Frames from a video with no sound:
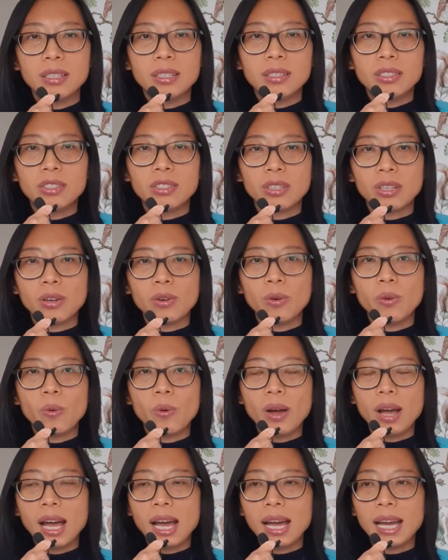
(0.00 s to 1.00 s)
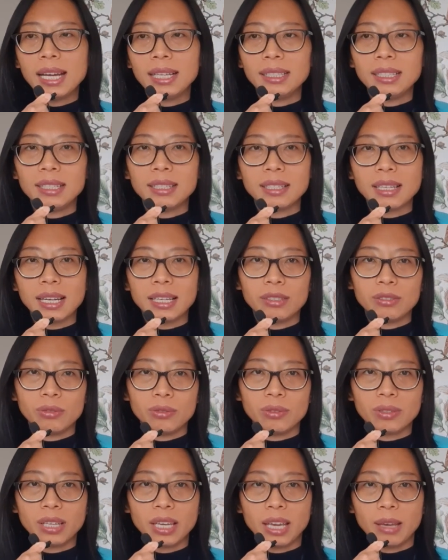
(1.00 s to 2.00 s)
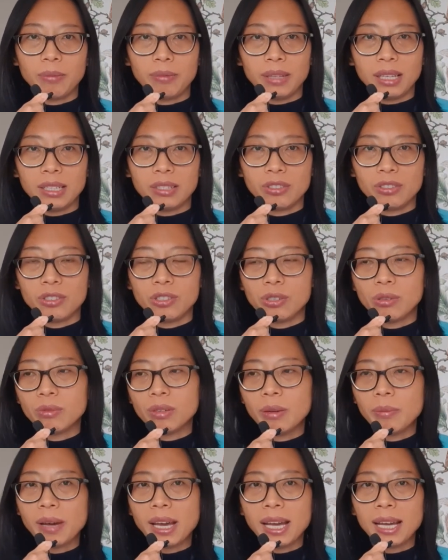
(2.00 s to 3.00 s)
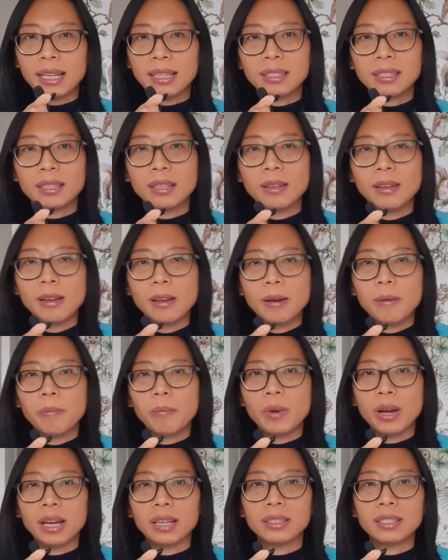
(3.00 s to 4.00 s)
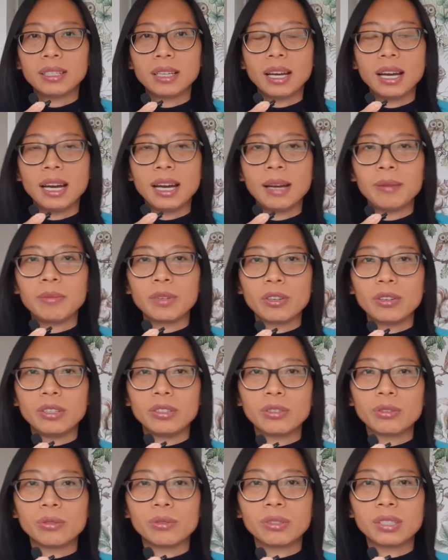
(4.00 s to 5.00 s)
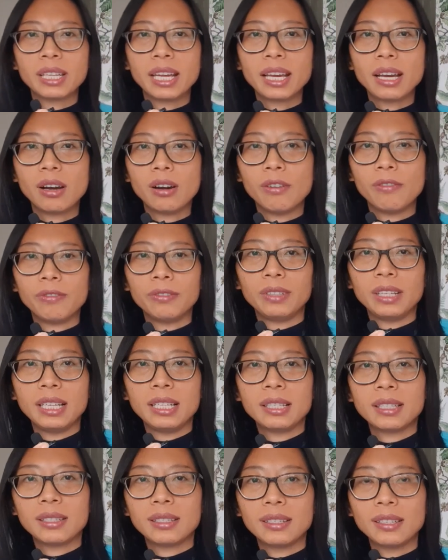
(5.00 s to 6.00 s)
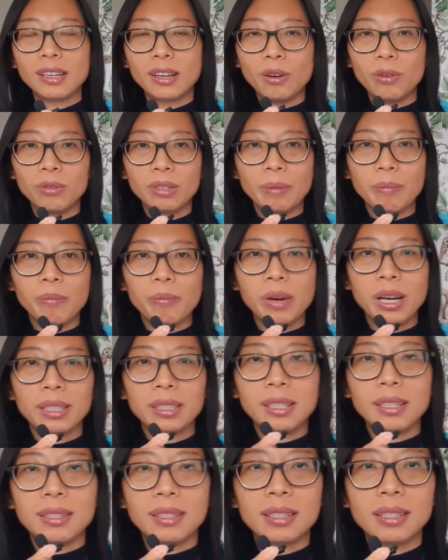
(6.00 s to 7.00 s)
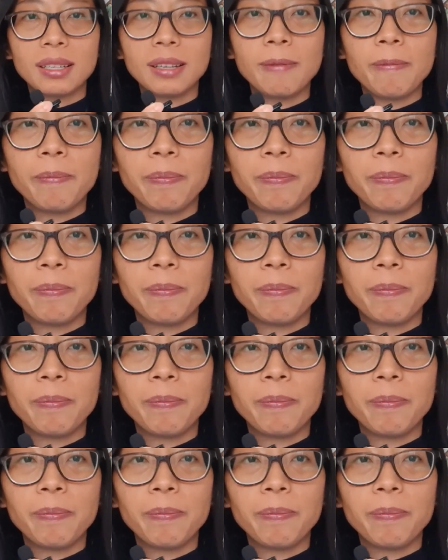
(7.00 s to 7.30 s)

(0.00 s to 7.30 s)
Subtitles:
So I decide to keep these shoulder pads, but I'm going to take off these golden buttons.